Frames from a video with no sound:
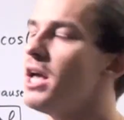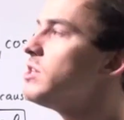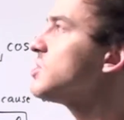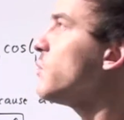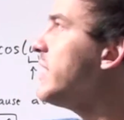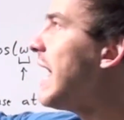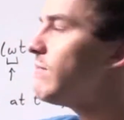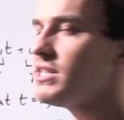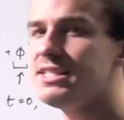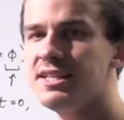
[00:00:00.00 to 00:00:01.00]
So we
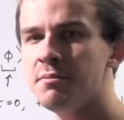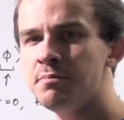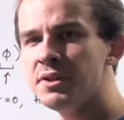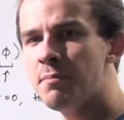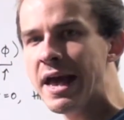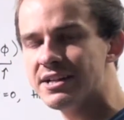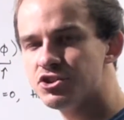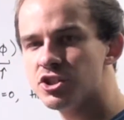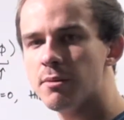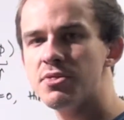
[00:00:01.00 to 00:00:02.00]
have a simple
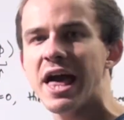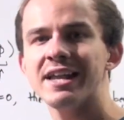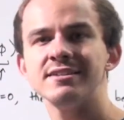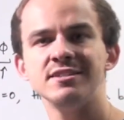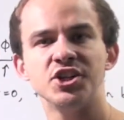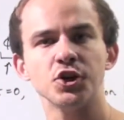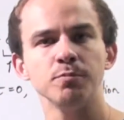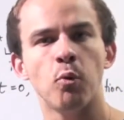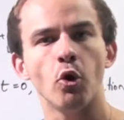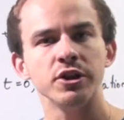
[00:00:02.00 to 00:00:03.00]
pendulum that is
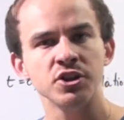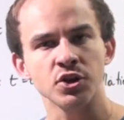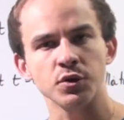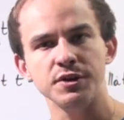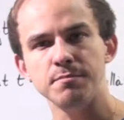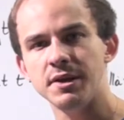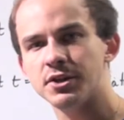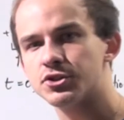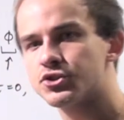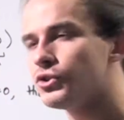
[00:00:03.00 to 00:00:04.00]
0.3
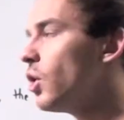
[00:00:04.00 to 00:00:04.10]
meters